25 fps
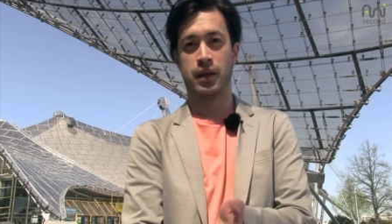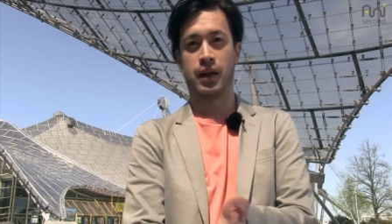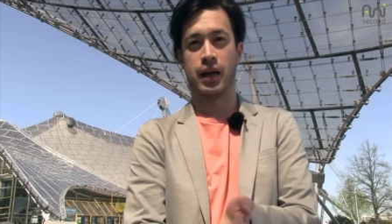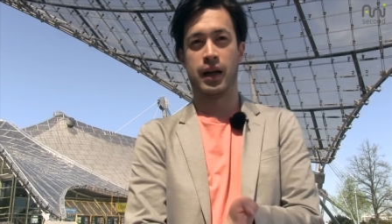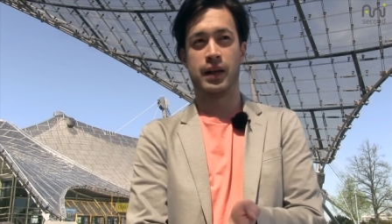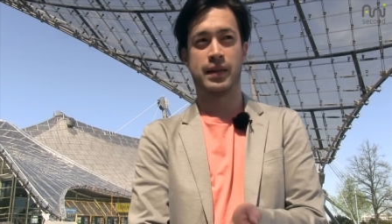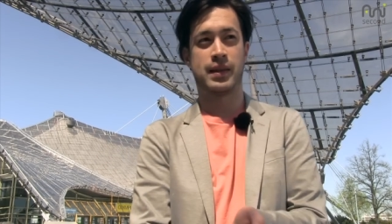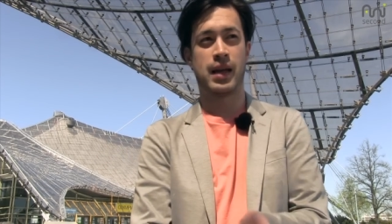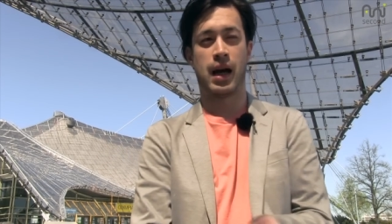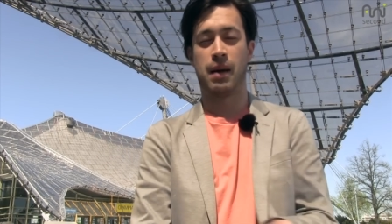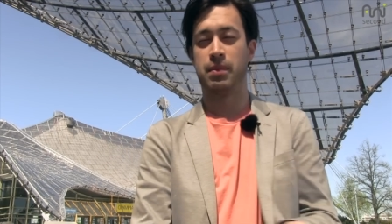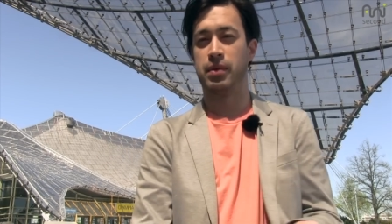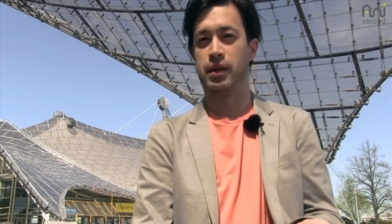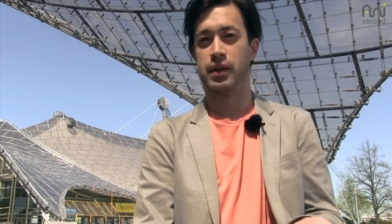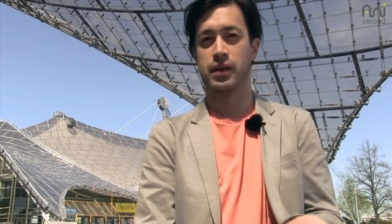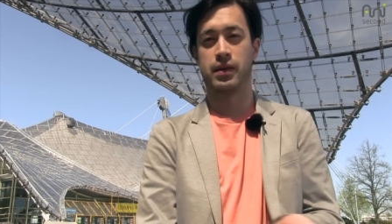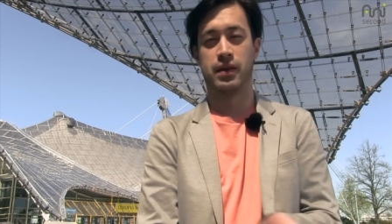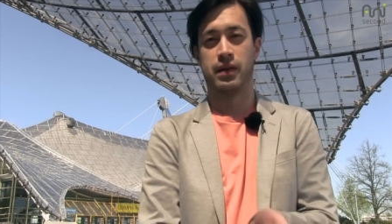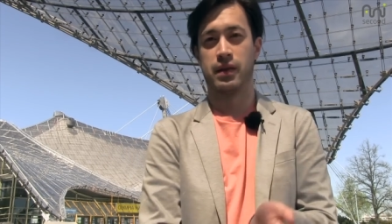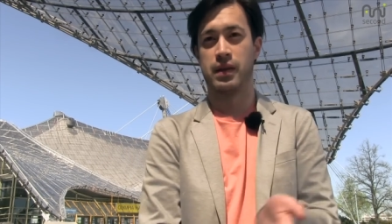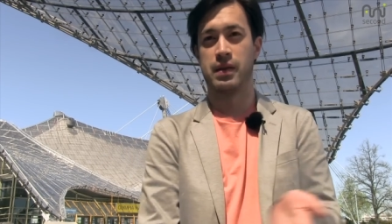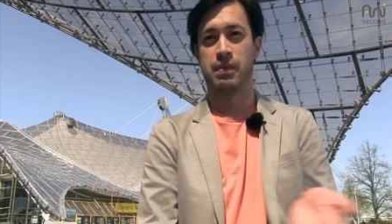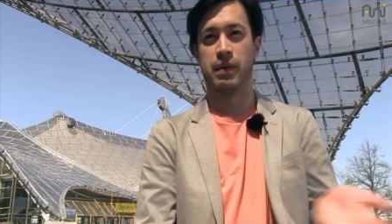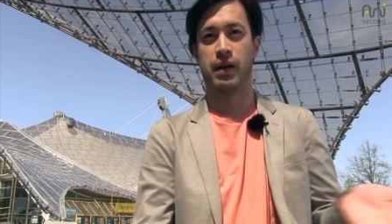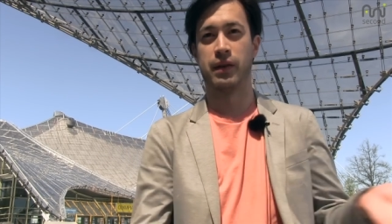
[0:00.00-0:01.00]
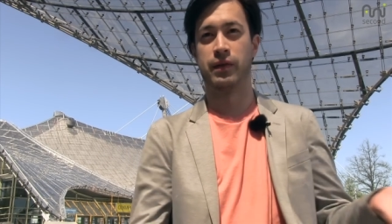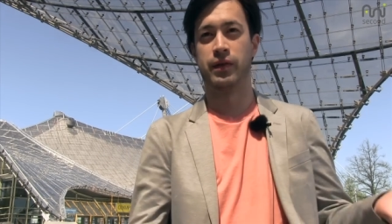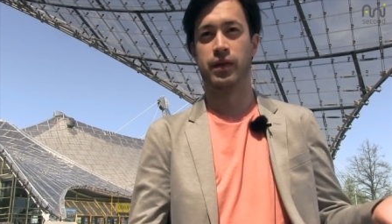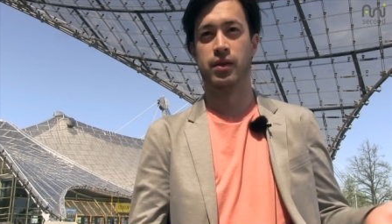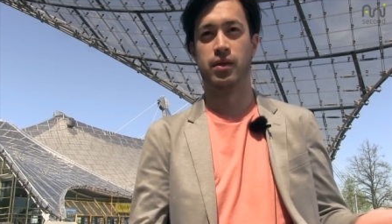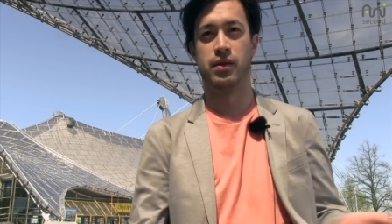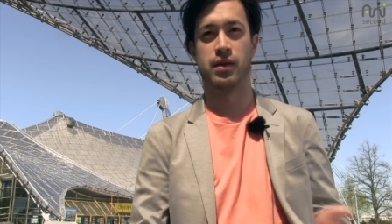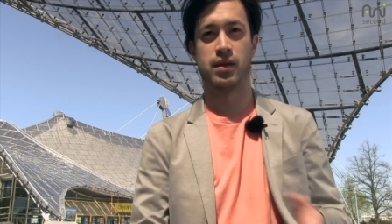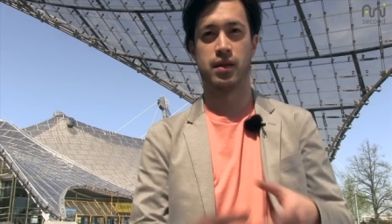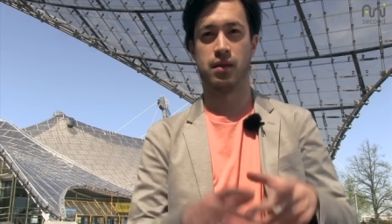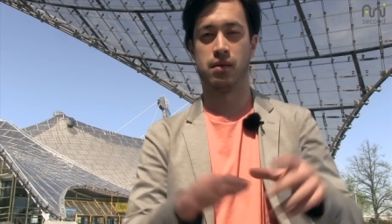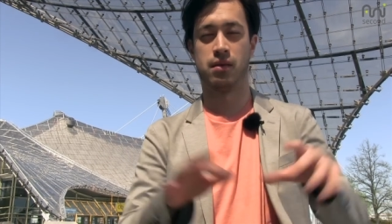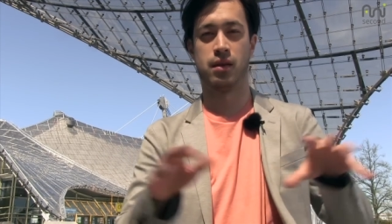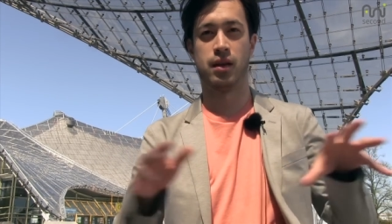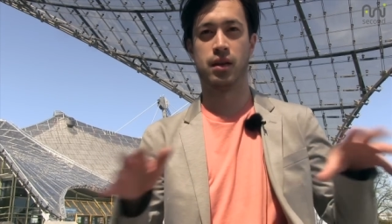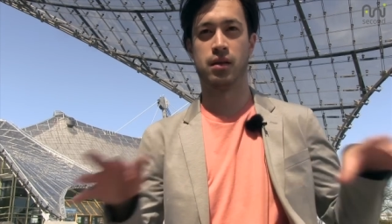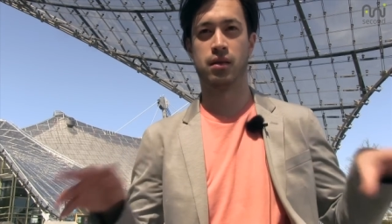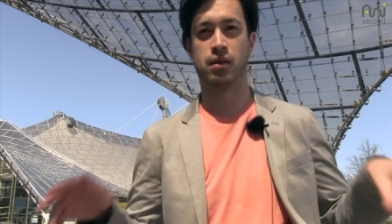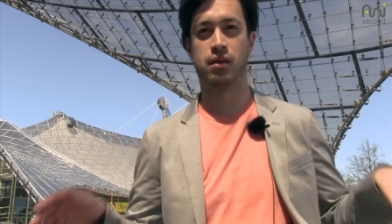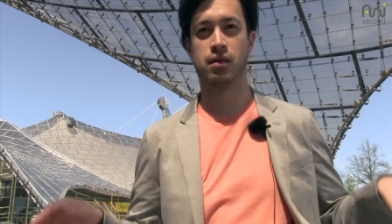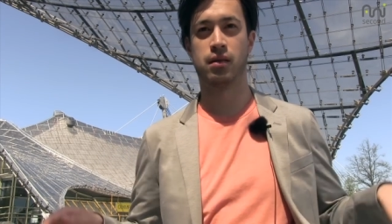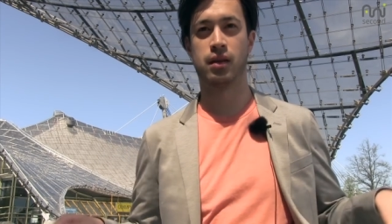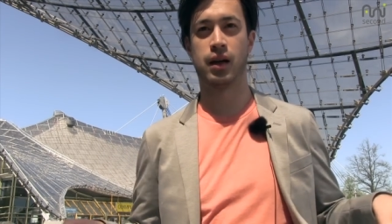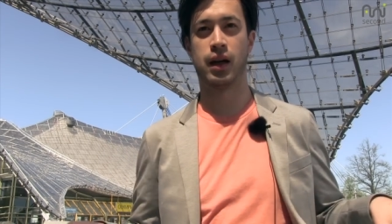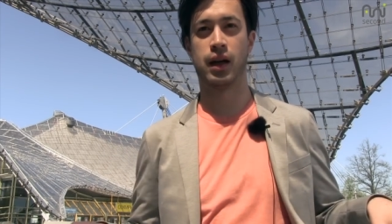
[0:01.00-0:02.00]
uh, tablets and smartphones and,
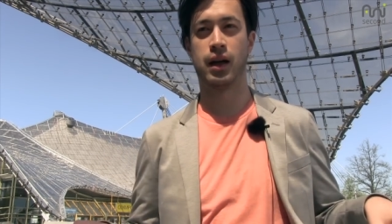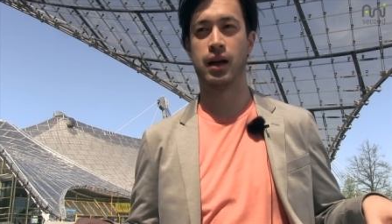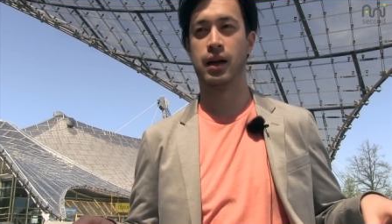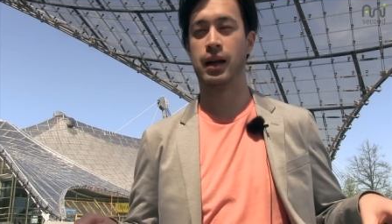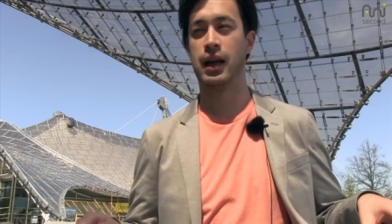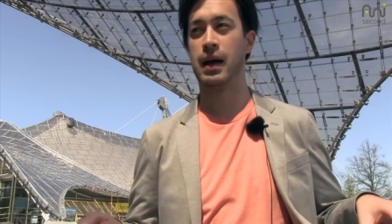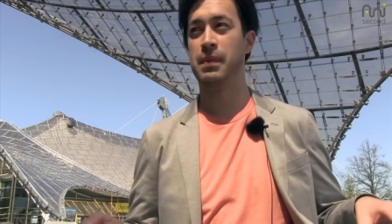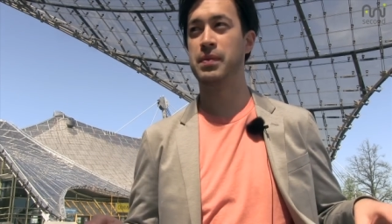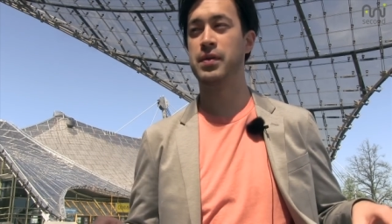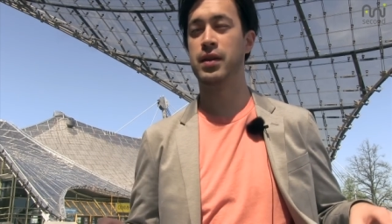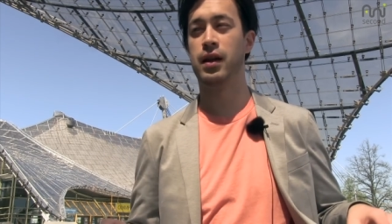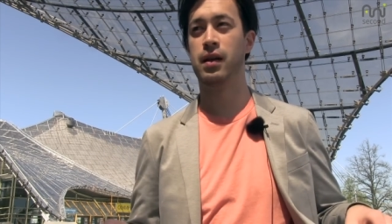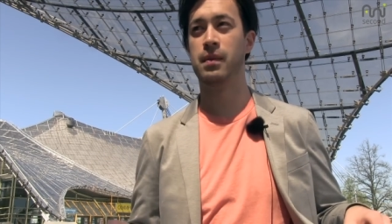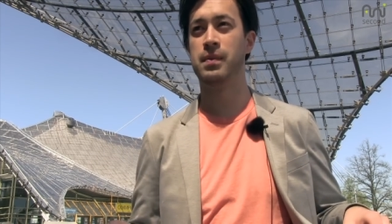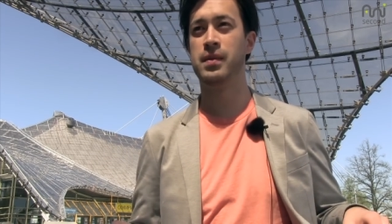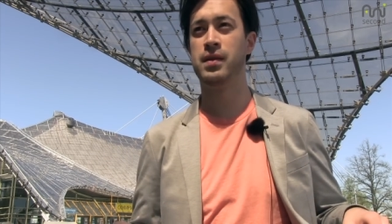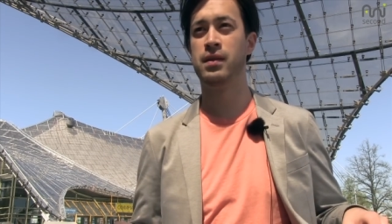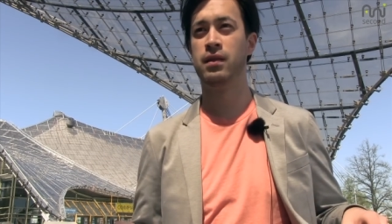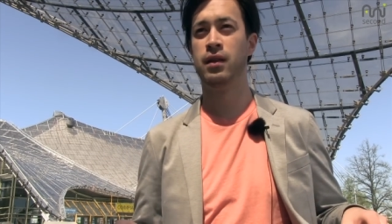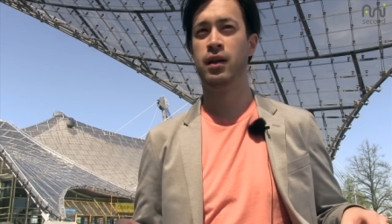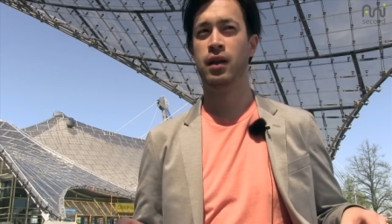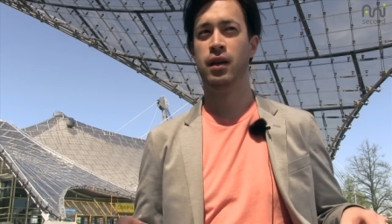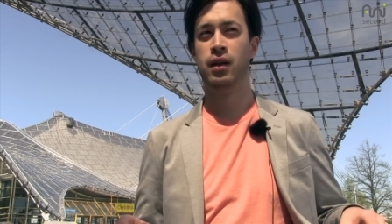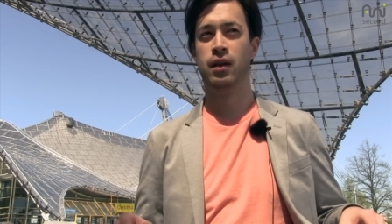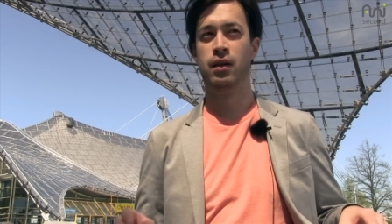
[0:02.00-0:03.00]
and uh, laptops,